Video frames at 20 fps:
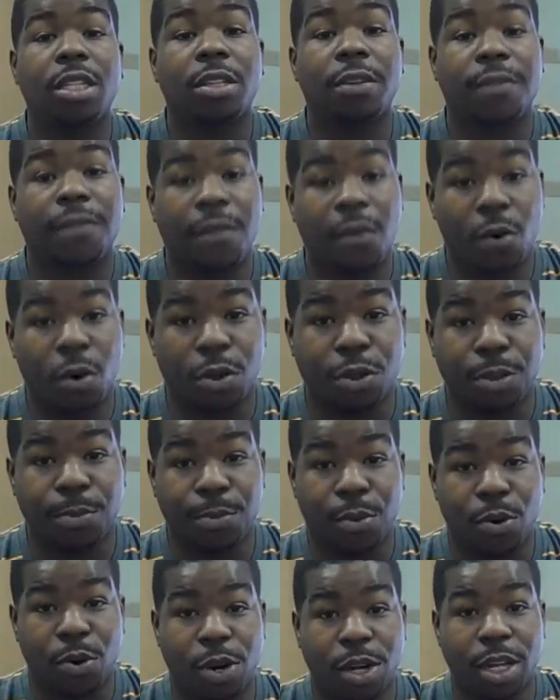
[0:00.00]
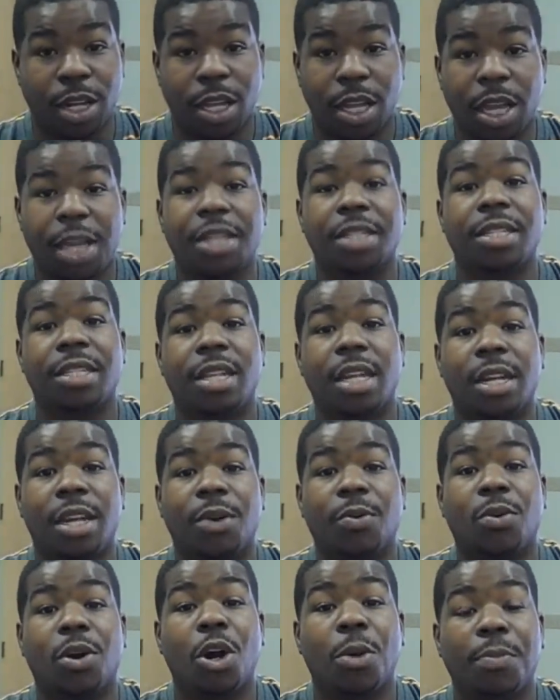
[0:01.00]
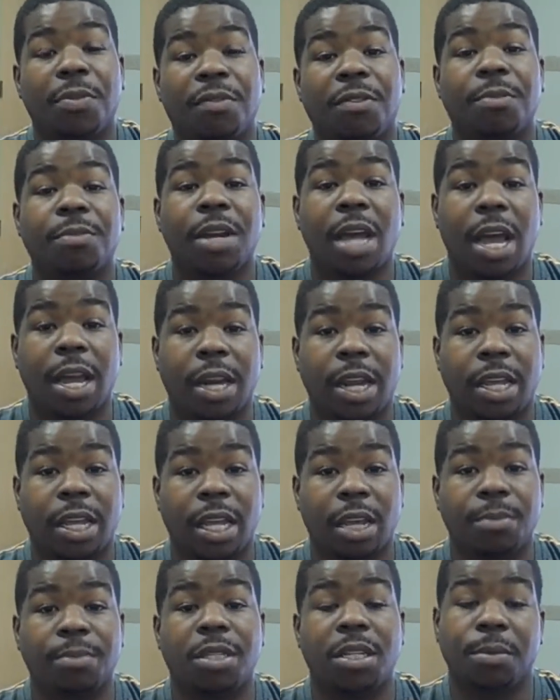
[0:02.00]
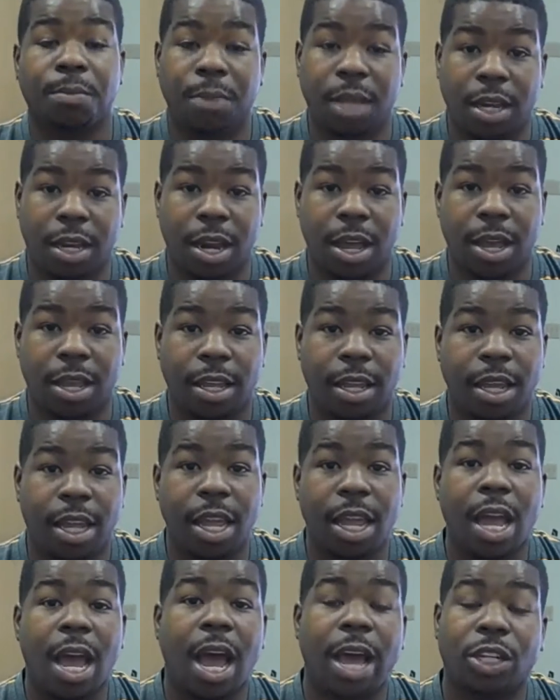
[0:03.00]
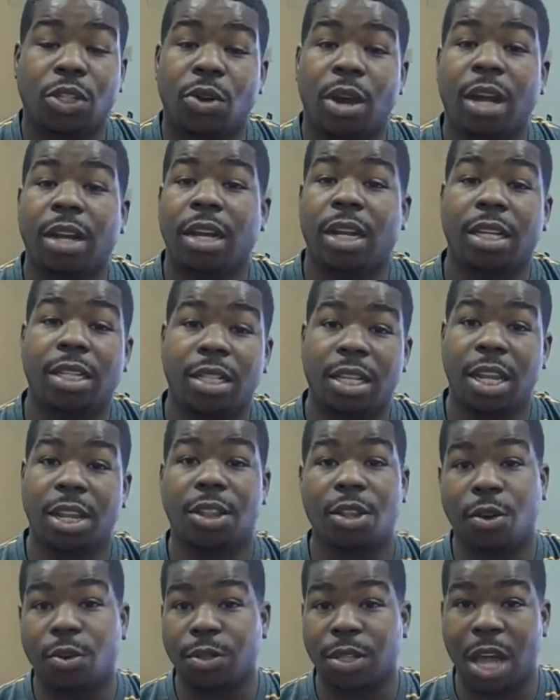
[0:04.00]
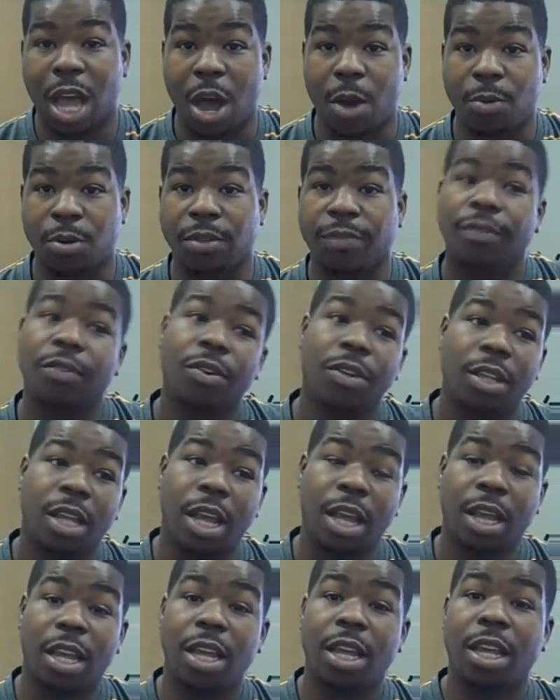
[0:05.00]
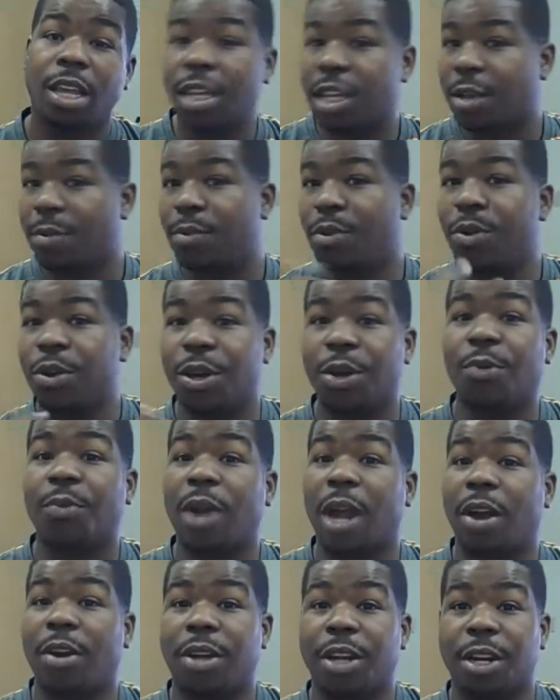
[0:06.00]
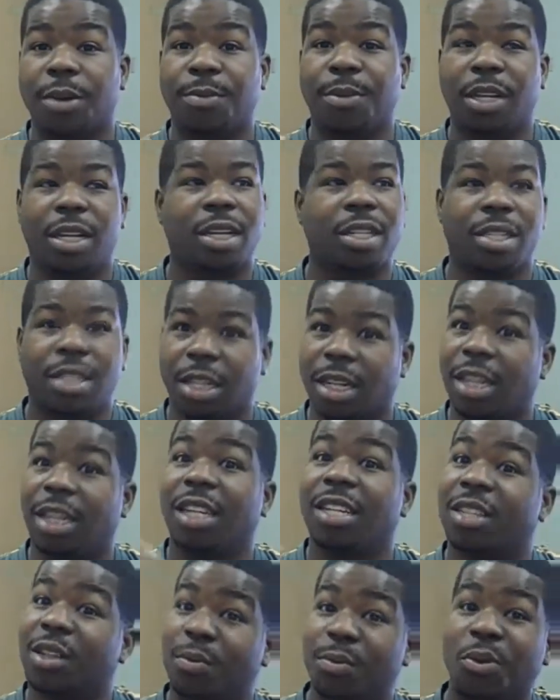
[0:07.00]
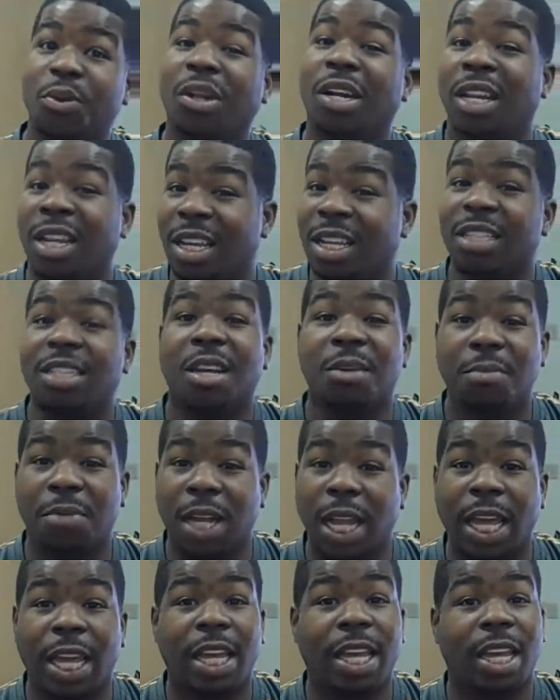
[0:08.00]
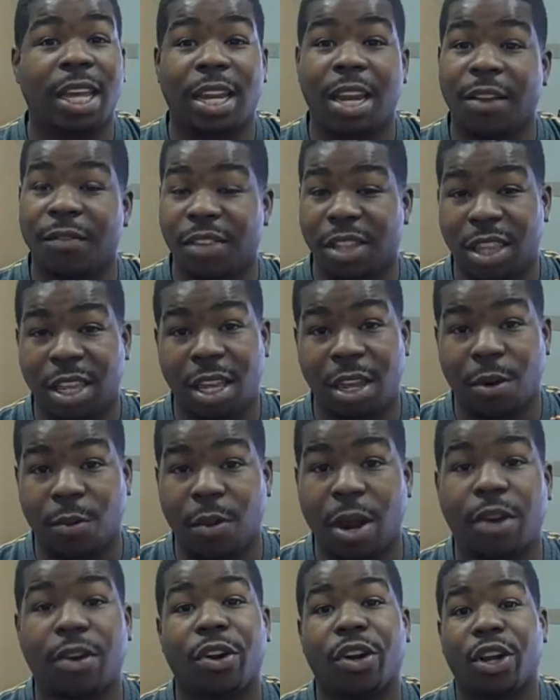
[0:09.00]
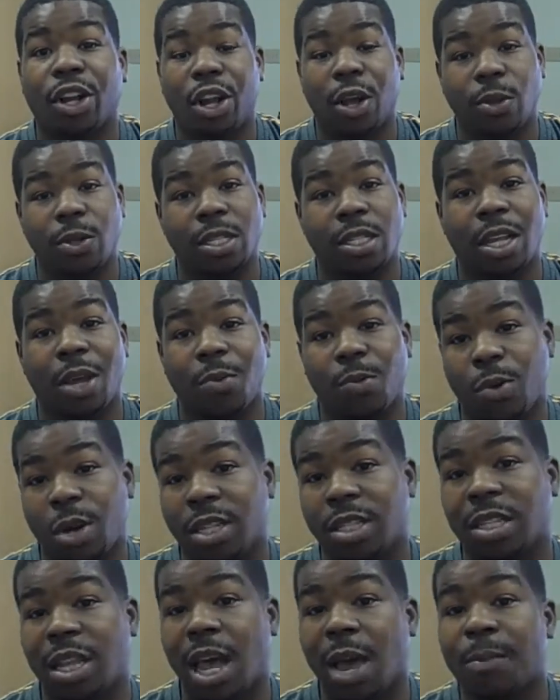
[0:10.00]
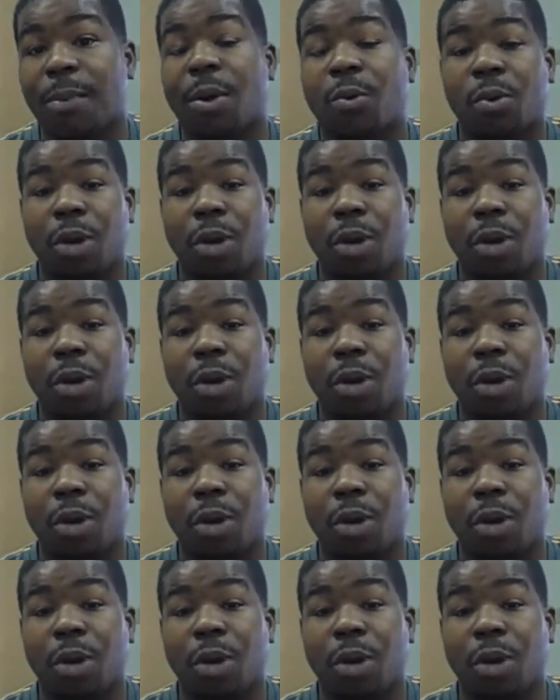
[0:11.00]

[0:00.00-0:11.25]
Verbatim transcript: to four in the morning, and Sunday we're open from nine A M to midnight. I tried to extend those hours for that community around here because this community is up late and everything around here closes at one time.